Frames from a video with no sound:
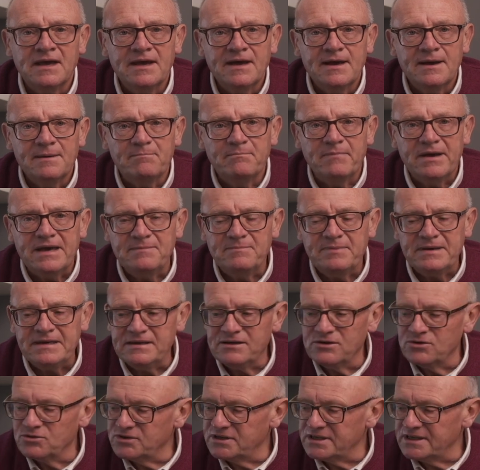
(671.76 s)
Maybe
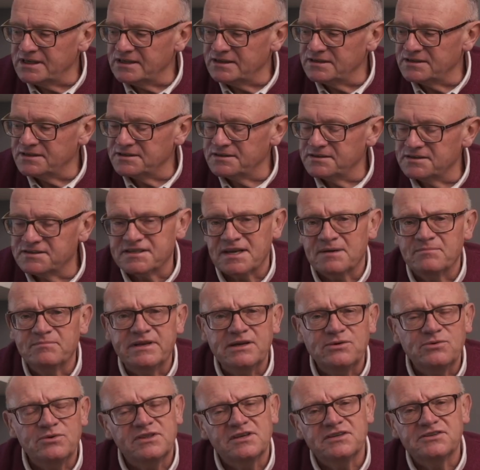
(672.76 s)
you need somebody
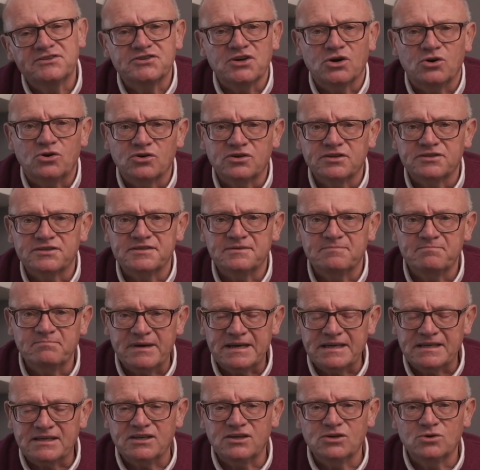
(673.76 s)
with a dog to
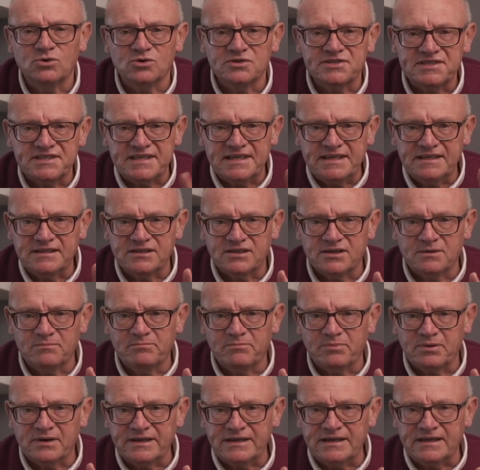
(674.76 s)
make your scene
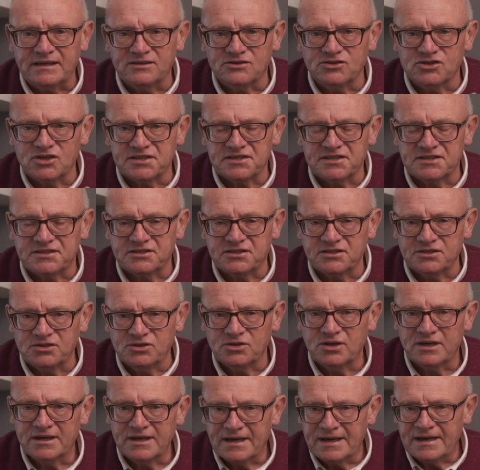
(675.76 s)
complete just to
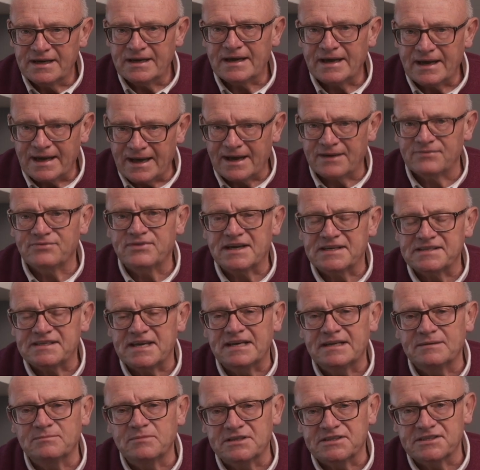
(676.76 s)
add that
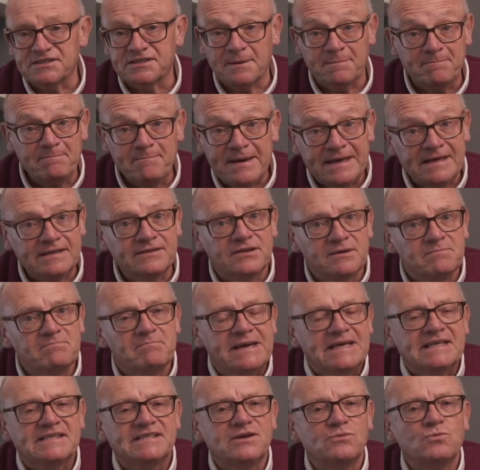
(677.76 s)
element that make that
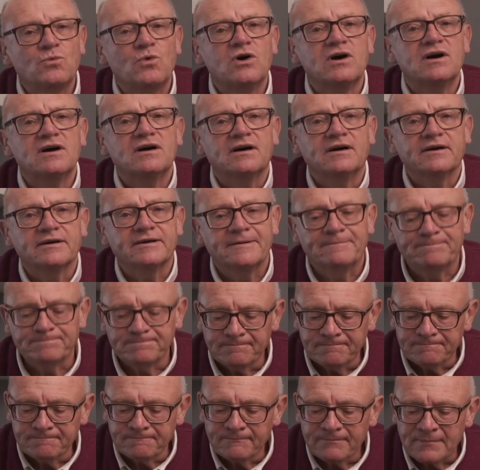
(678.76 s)
makes it work.
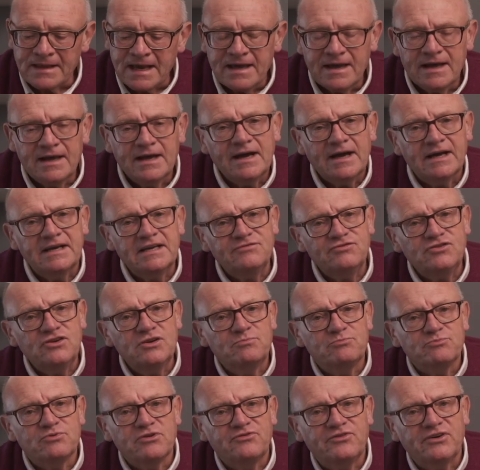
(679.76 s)
And if you
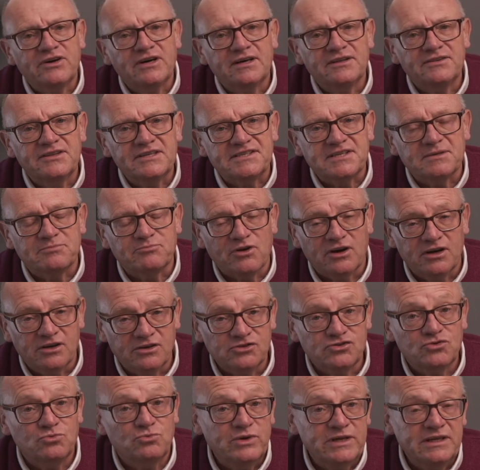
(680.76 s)
prefer this
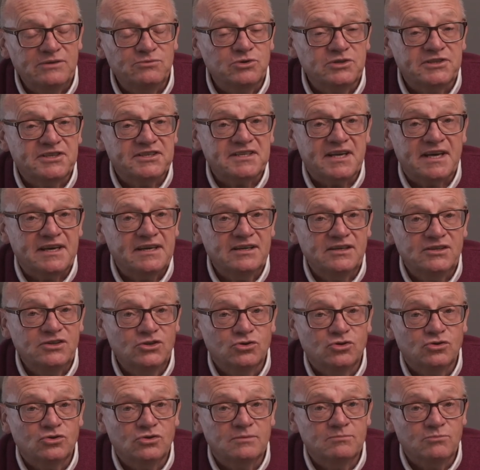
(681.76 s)
approach, we would say
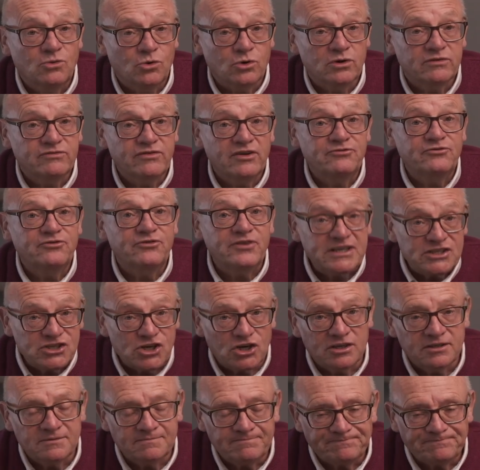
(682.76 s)
you're more of a fisher.